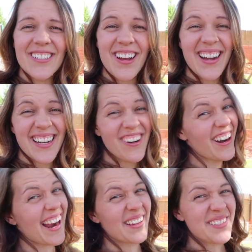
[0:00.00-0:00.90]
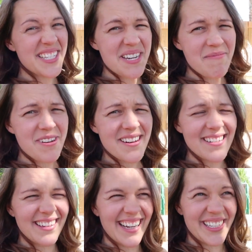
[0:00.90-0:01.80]
they're not in our house anymore.
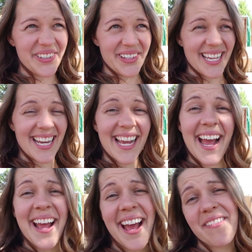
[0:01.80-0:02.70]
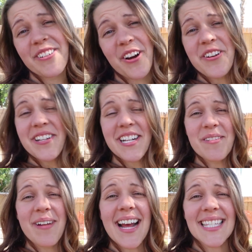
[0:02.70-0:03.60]
I don't think. I haven't heard
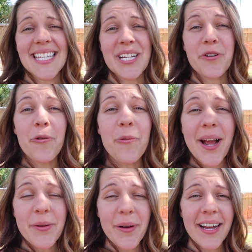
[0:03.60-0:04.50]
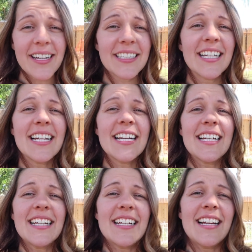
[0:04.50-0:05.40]
any rats in quite a while.
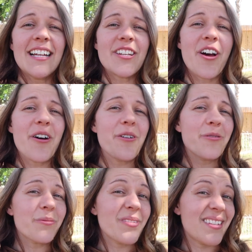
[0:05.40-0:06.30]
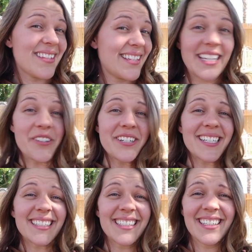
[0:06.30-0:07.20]
No
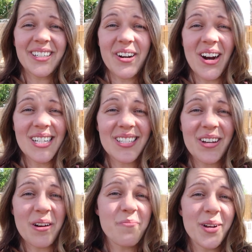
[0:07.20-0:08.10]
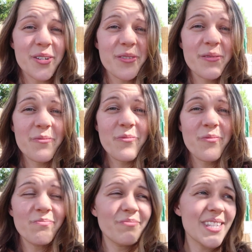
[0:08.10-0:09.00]
skittering across our bedroom
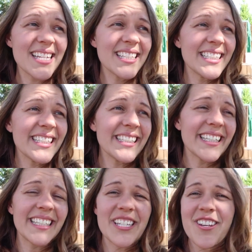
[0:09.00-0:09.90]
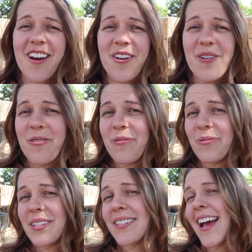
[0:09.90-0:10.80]
ceiling,
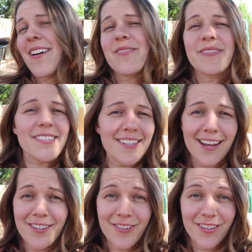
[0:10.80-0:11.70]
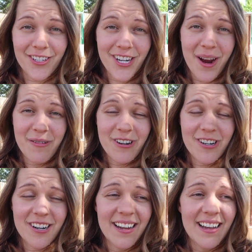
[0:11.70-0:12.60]
no sounds under the
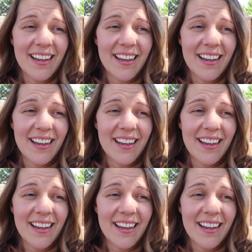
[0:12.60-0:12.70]
shower.